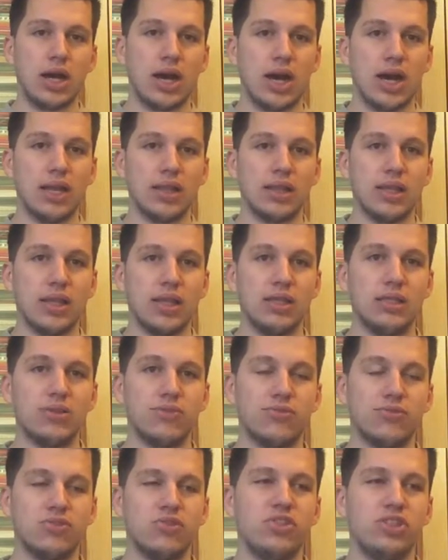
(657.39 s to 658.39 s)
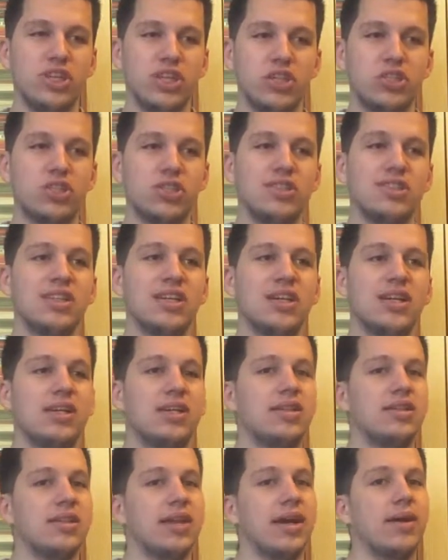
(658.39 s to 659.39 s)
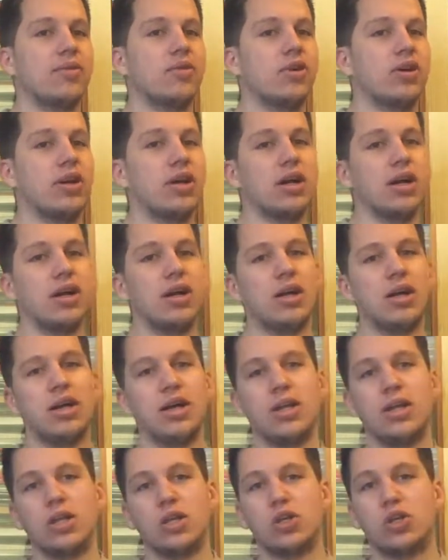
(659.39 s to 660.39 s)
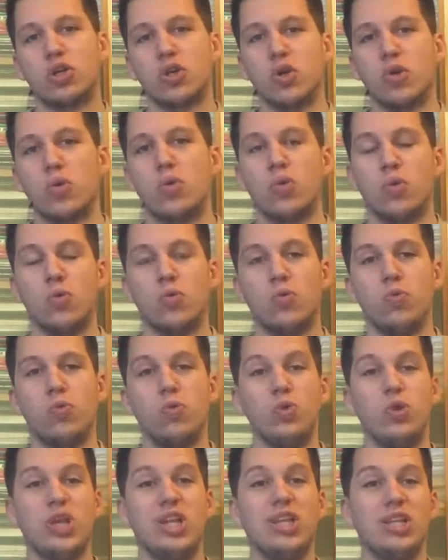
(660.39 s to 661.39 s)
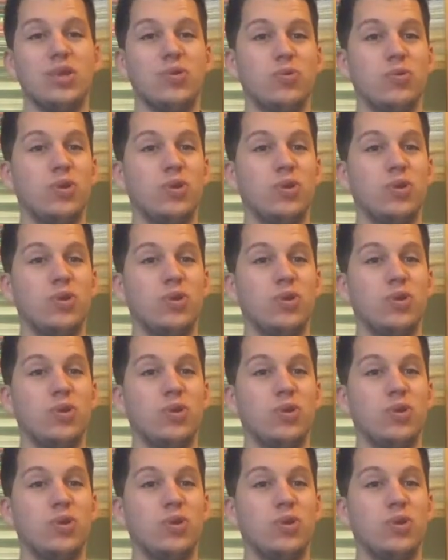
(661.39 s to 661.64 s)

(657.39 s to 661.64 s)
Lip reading: I laid the foundation, then I'm gonna go really,